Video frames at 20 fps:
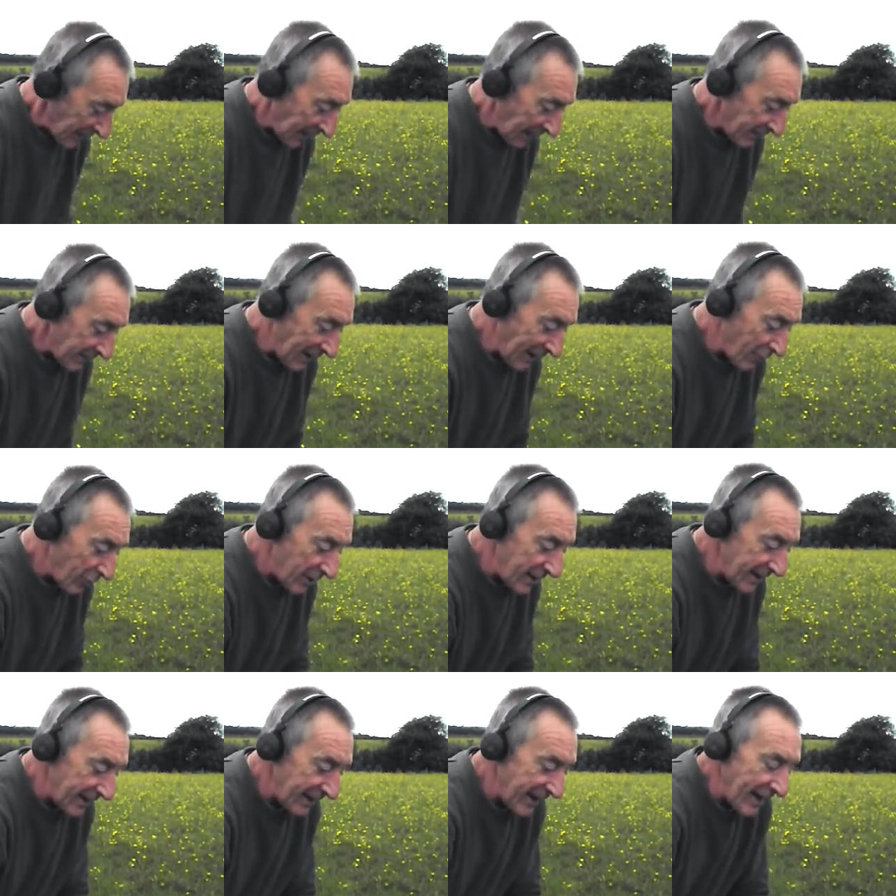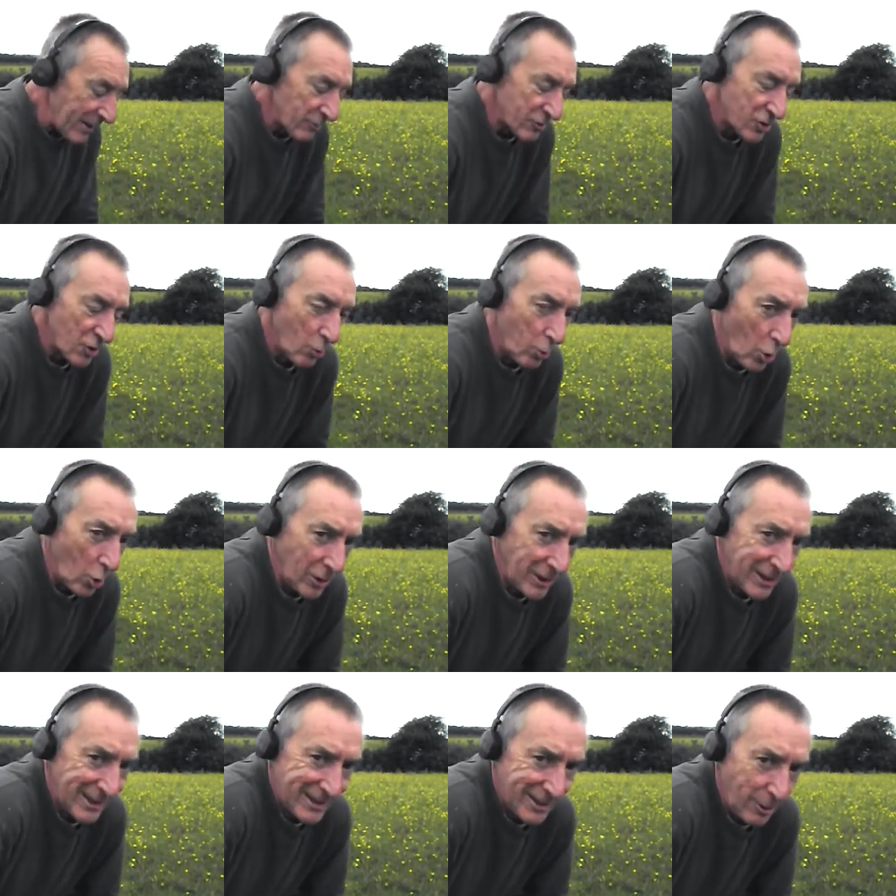I've narrowed it down to
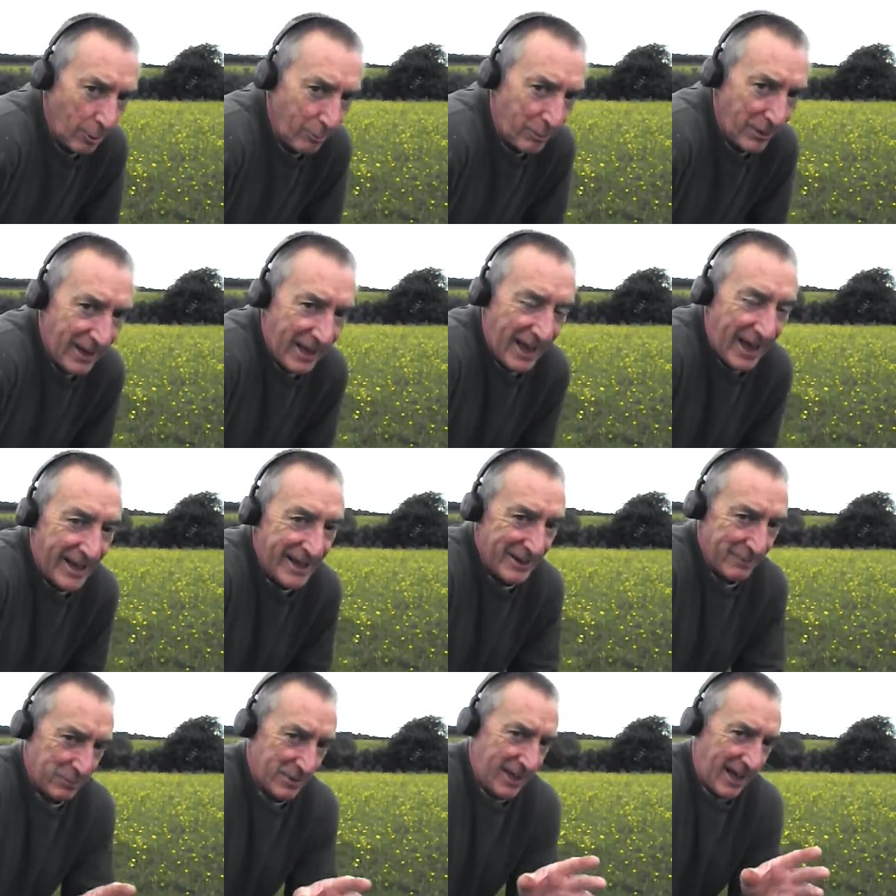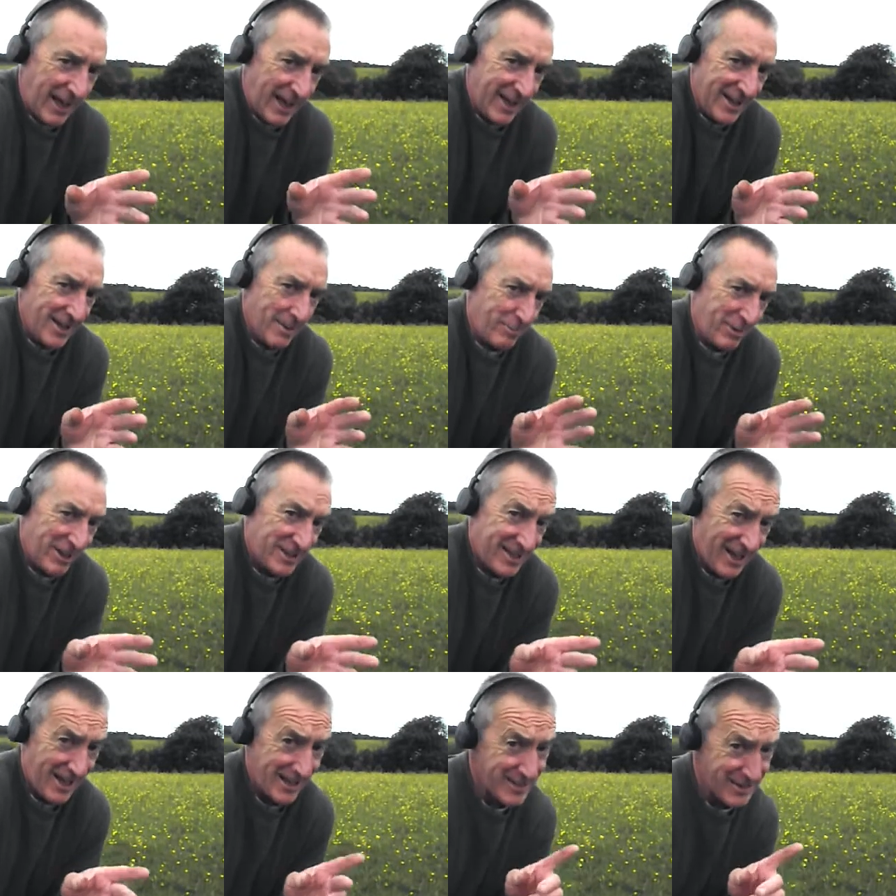one little bit and I'm getting a
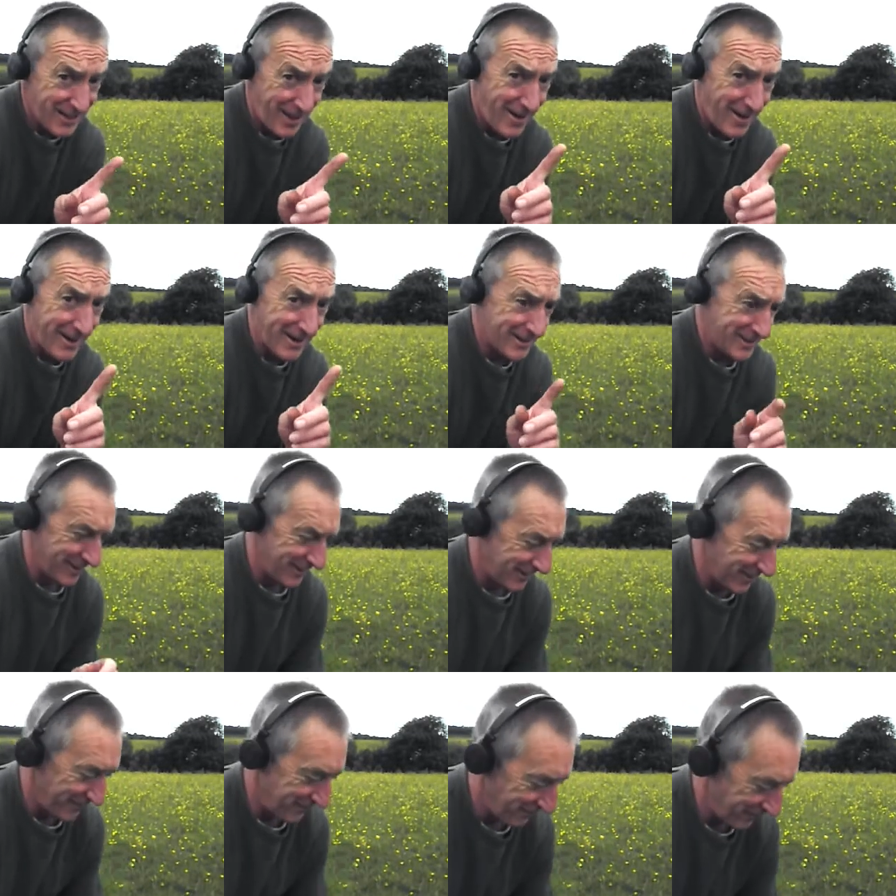bit excited.